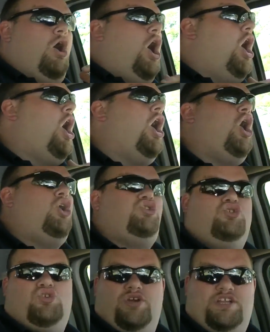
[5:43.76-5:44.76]

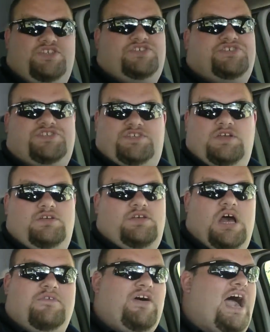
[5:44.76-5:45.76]
hundreds
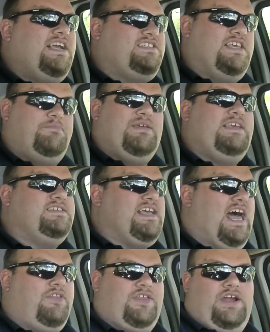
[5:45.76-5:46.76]
of ICPs
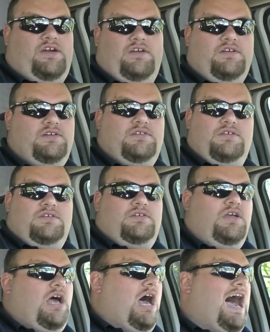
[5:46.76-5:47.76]
out there.
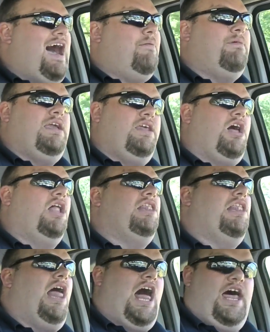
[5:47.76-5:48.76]
I mean, a
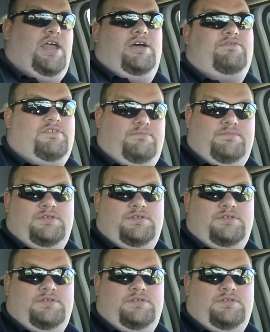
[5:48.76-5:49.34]
lot of them.